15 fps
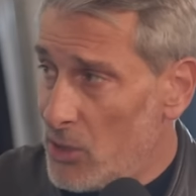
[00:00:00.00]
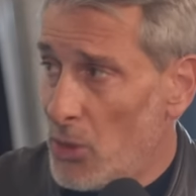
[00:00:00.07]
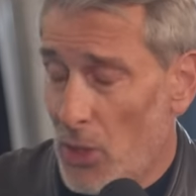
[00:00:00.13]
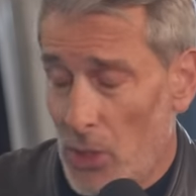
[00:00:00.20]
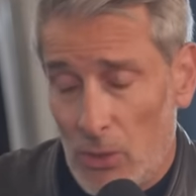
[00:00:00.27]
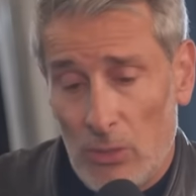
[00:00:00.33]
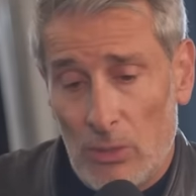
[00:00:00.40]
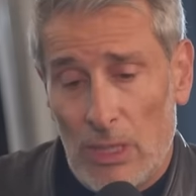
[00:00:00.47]

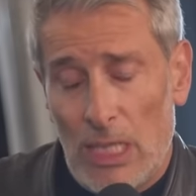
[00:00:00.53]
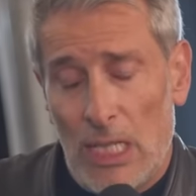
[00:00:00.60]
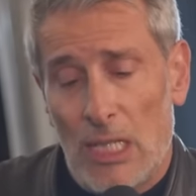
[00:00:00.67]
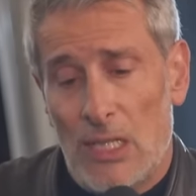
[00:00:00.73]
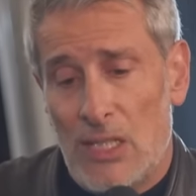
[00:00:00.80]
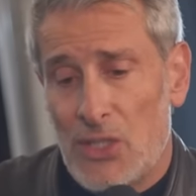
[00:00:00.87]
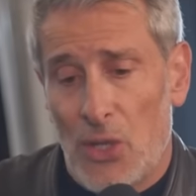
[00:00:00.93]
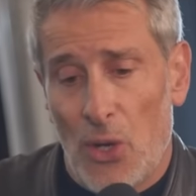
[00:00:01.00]
true.
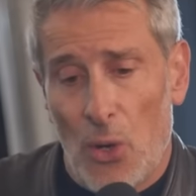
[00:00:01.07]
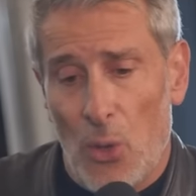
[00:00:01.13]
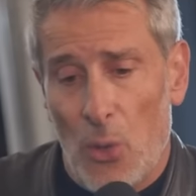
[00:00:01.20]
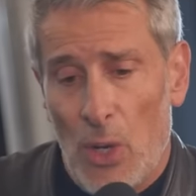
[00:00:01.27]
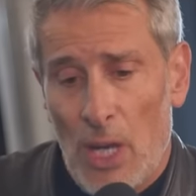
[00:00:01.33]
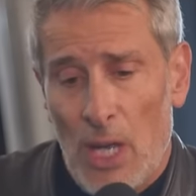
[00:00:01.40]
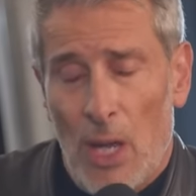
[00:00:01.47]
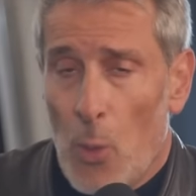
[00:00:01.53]
And
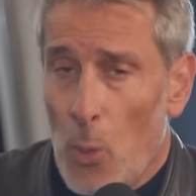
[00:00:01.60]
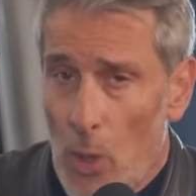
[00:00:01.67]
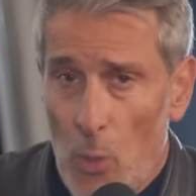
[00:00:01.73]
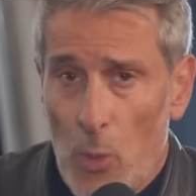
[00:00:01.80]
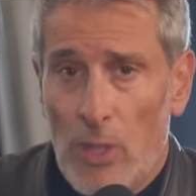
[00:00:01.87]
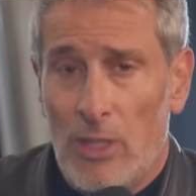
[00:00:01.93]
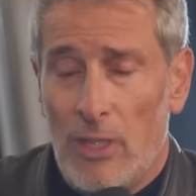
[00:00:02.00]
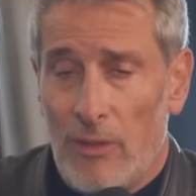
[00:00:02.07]
so we
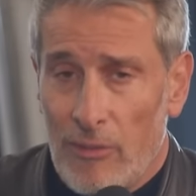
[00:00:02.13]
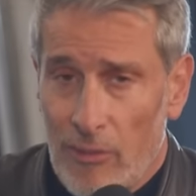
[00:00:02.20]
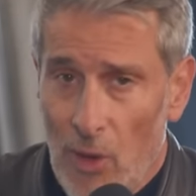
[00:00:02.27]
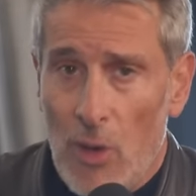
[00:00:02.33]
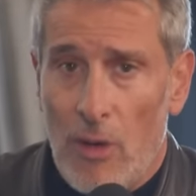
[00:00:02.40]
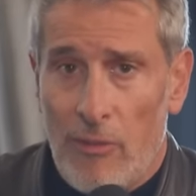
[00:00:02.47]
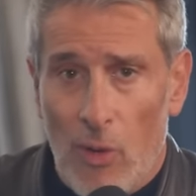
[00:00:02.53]
would very,